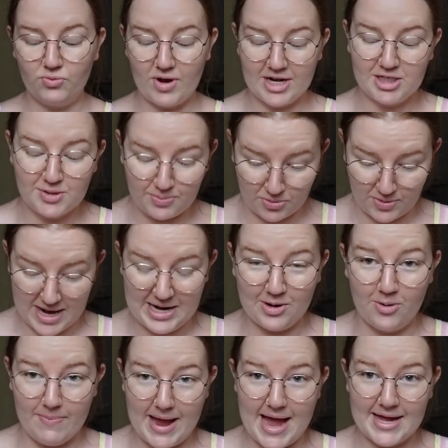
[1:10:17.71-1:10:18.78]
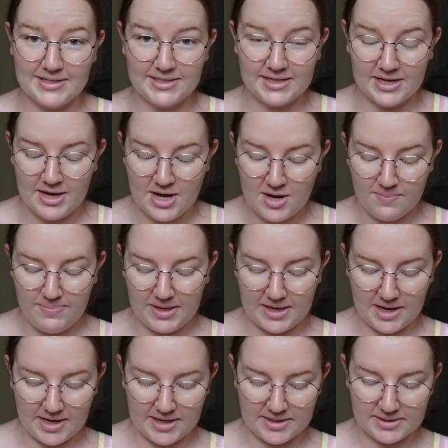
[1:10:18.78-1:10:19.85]
respirator mask
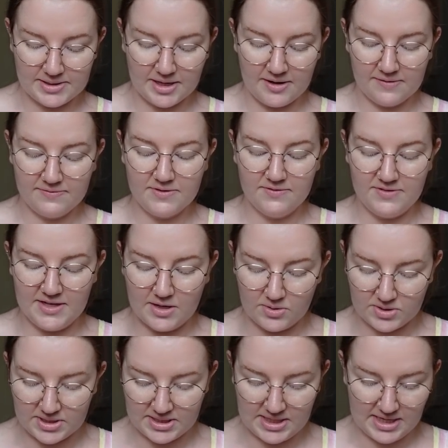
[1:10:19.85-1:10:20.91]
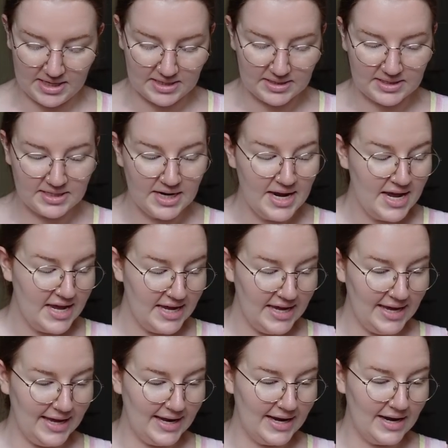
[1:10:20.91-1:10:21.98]
because of the VOCs
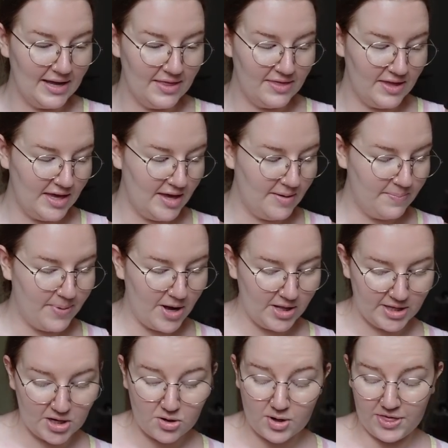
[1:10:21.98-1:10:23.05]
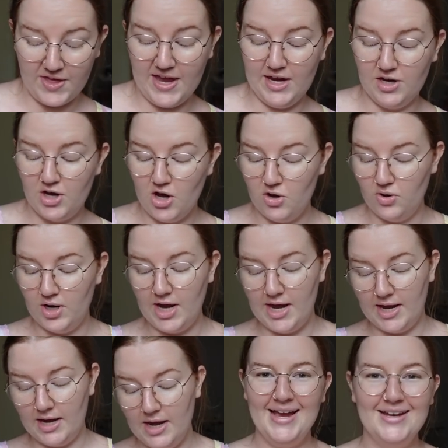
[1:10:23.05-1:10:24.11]
in the polyurethane
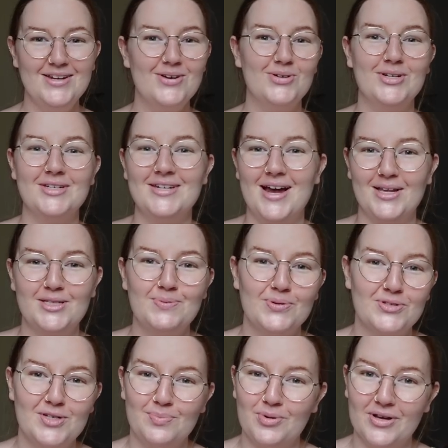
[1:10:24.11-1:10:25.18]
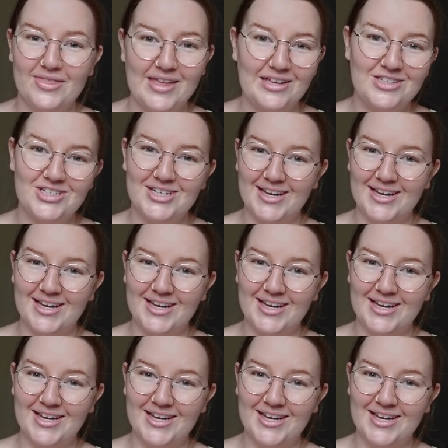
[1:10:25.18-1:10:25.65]
coating. And you're just not supposed to breathe that